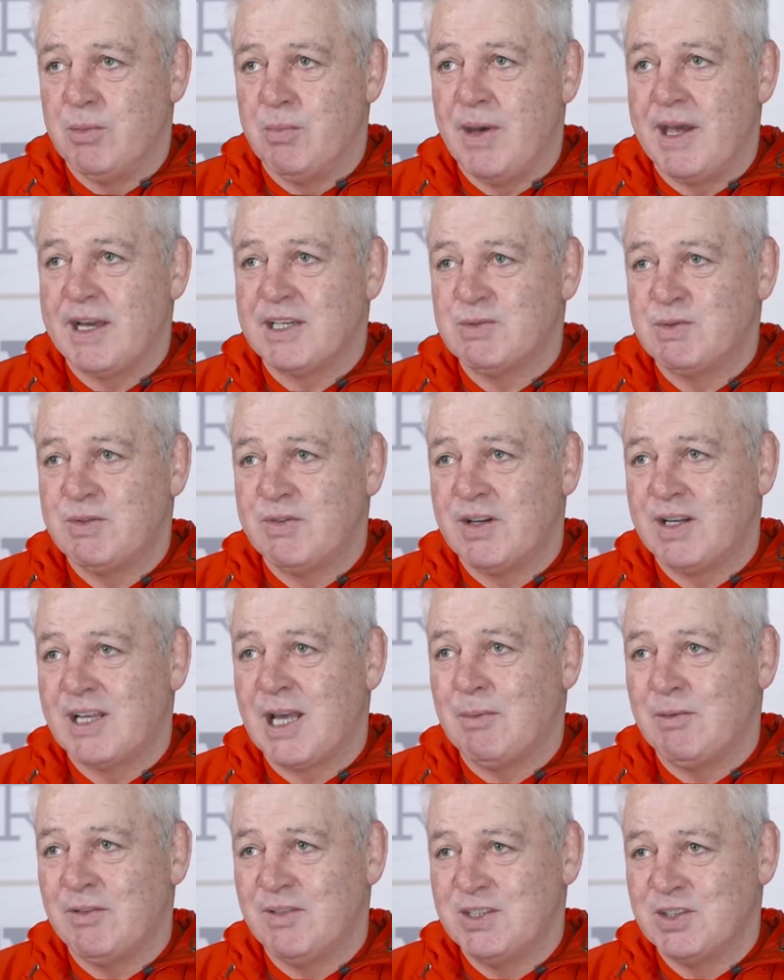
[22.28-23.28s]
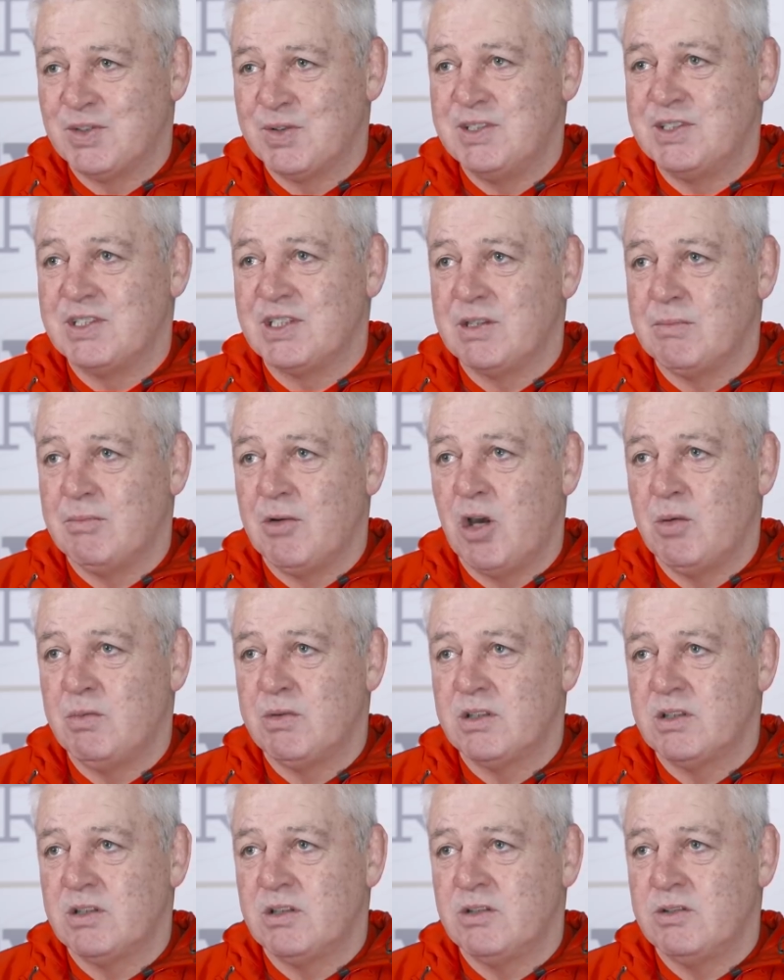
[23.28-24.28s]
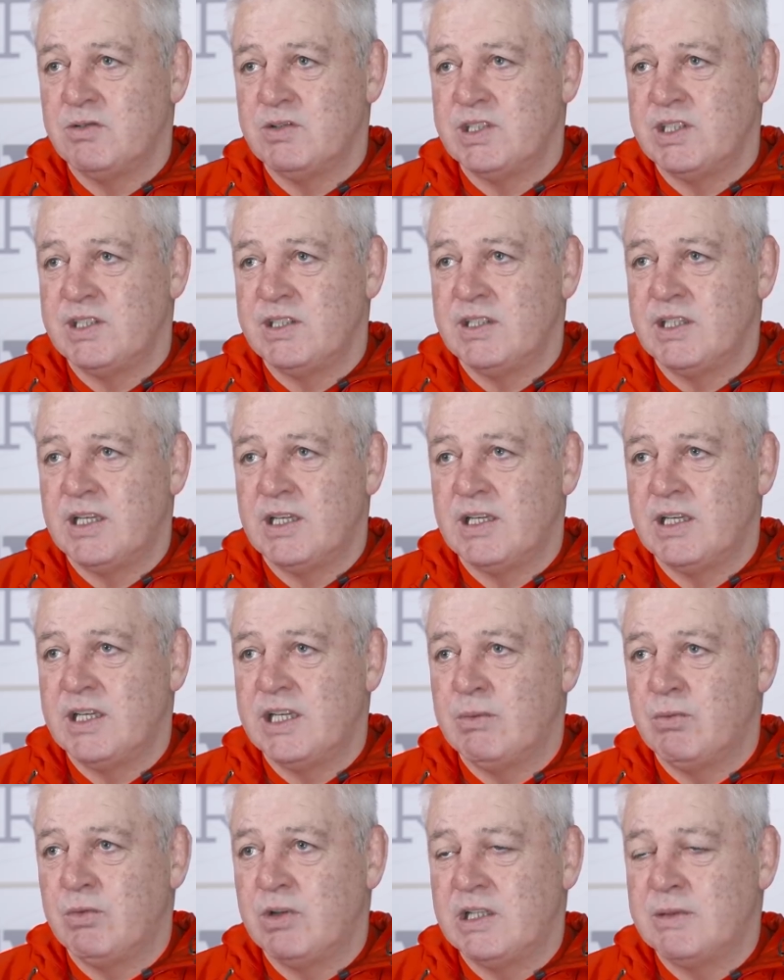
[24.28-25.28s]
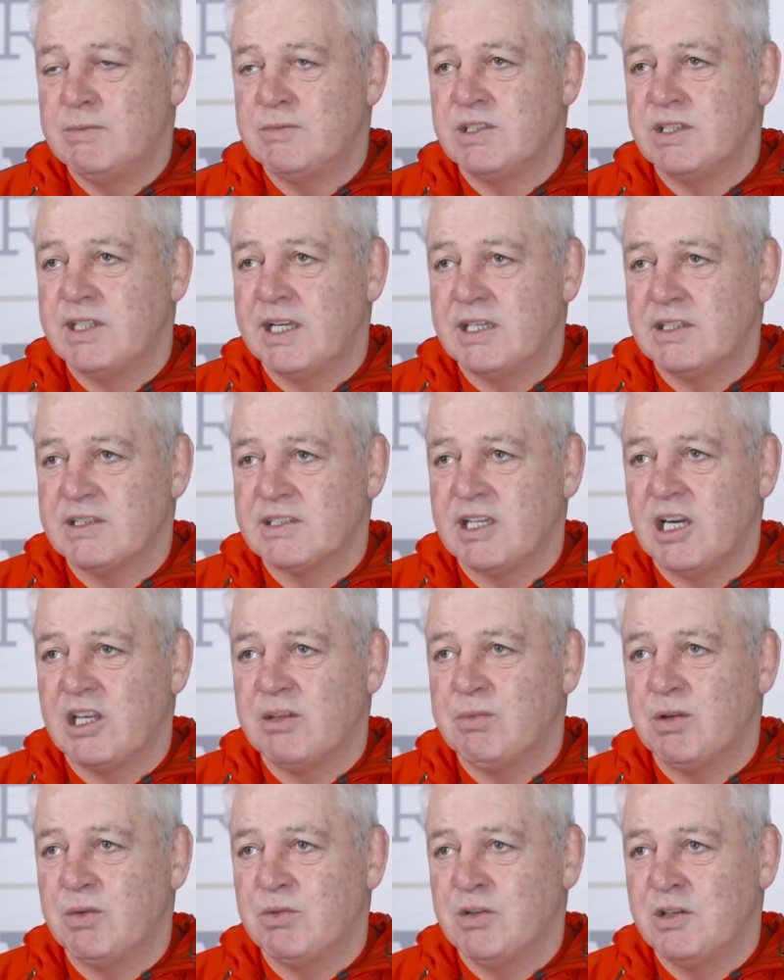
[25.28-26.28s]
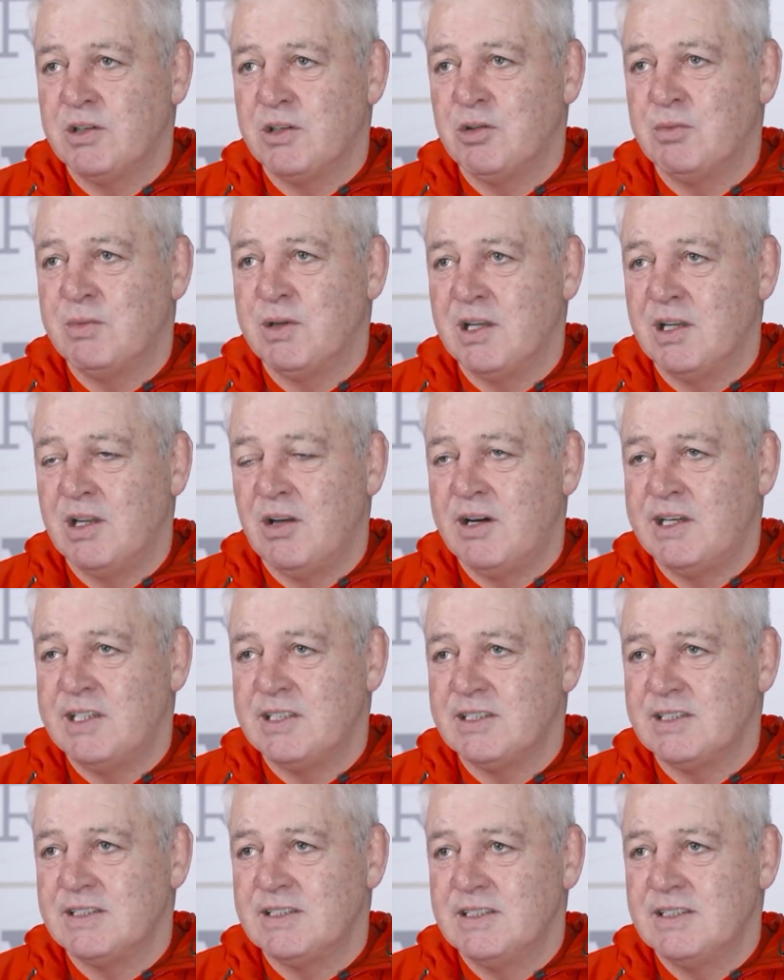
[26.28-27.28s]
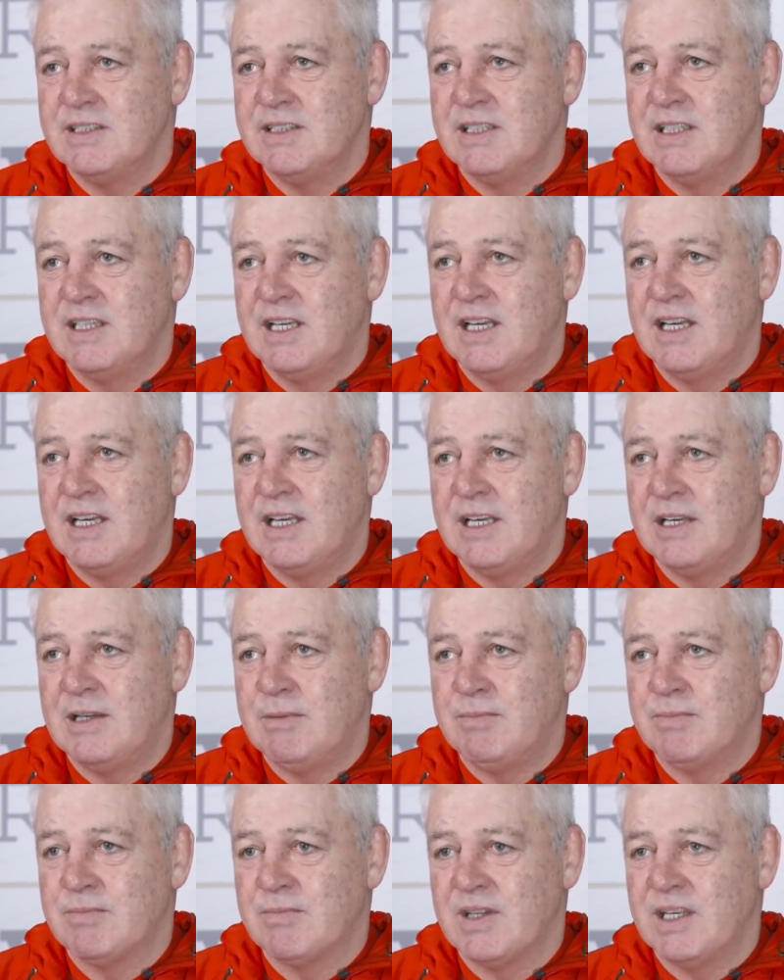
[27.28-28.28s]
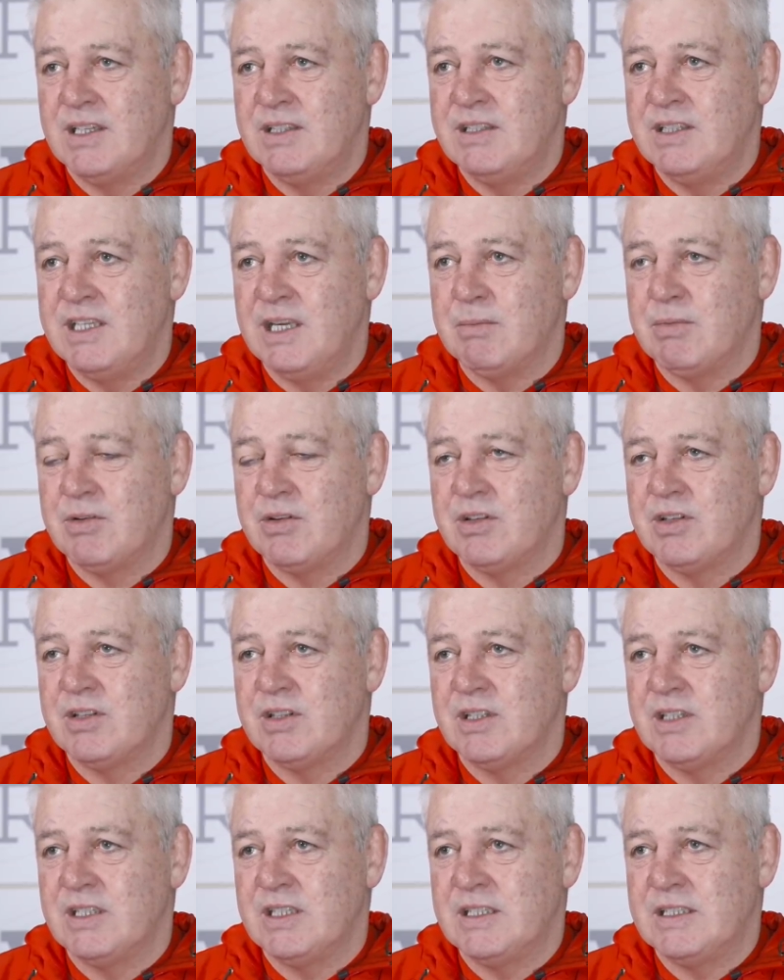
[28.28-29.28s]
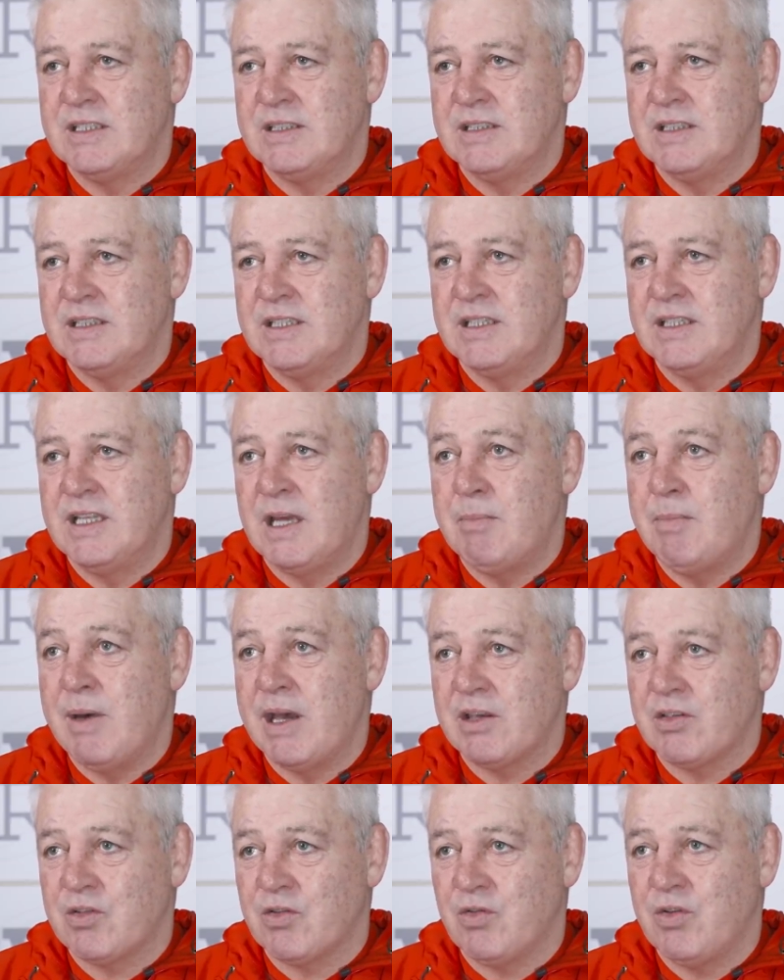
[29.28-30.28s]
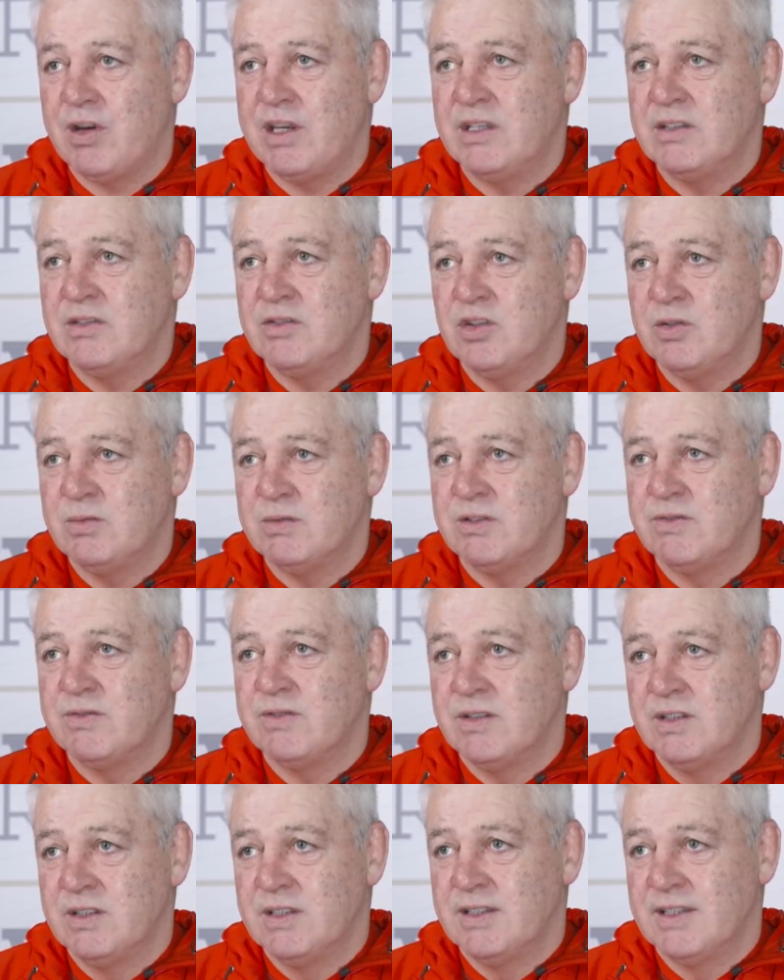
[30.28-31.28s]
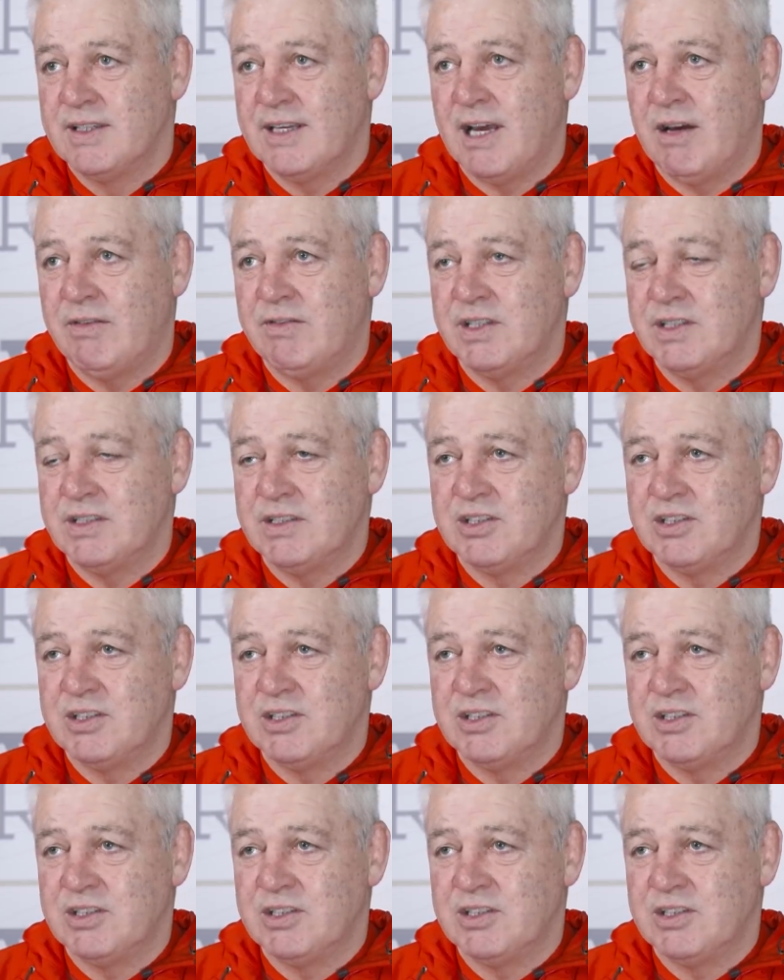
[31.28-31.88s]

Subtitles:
the backs, we've got a couple of injuries at the moment, losing Liam Williams and Alex Cuthbert. We're a little bit light in depth in that back three in terms of cover,